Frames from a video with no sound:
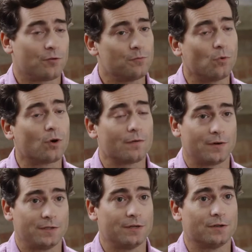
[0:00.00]
or more of
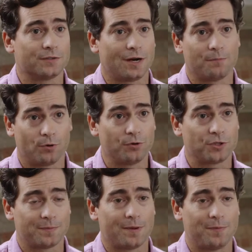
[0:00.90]
our deals are
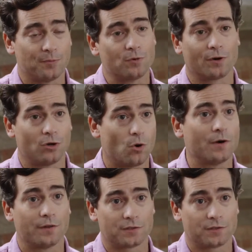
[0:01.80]
purchased by people who are going to the